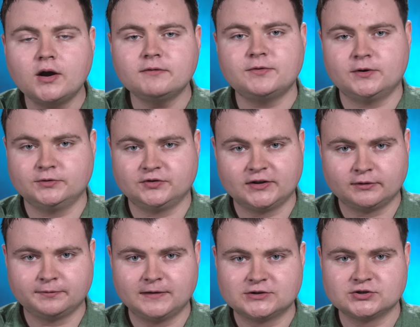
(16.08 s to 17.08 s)
one of those
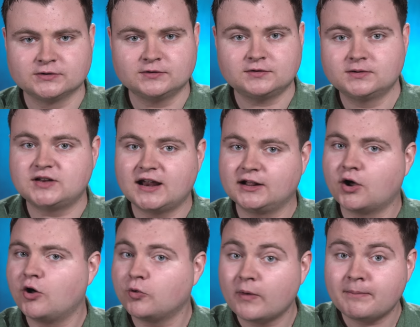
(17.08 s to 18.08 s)
little features, dating
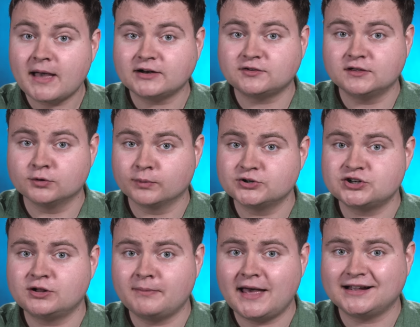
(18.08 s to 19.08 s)
all the way back to the
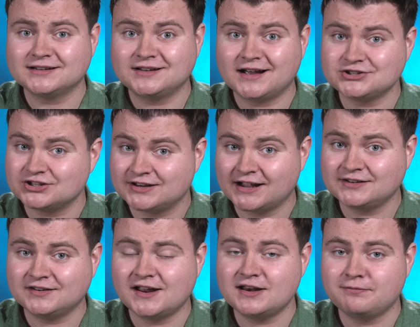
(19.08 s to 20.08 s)
original Macintosh in
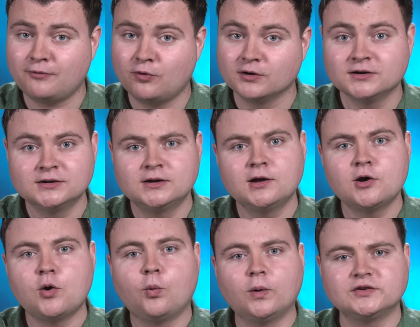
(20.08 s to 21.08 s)
1984,
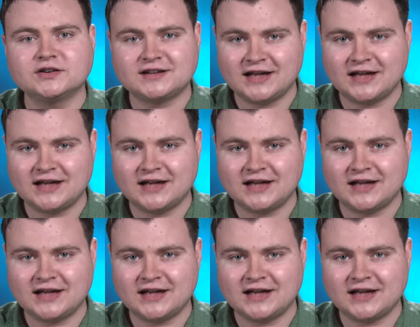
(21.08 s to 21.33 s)
was a